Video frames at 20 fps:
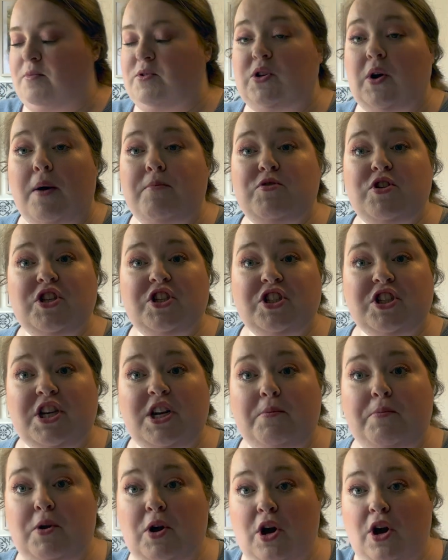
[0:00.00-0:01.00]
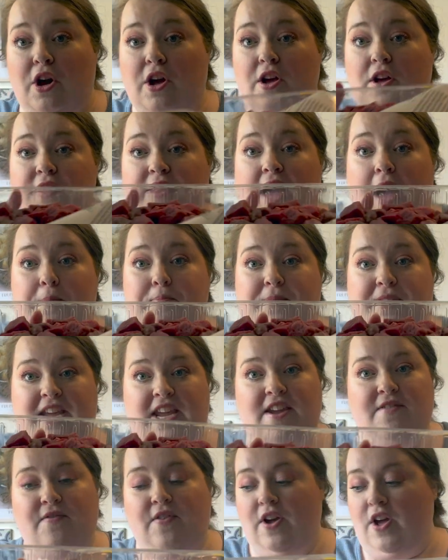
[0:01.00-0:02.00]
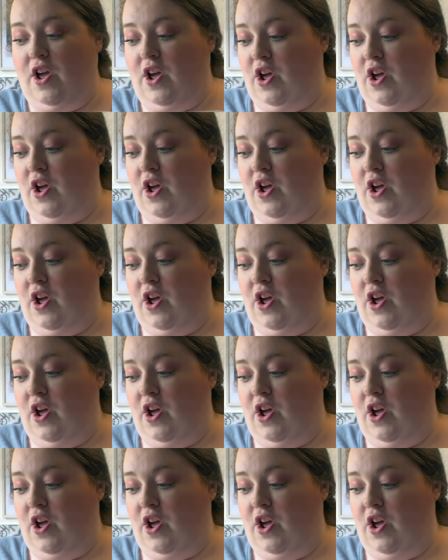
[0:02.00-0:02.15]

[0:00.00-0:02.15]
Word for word: so I'm just gonna put that beef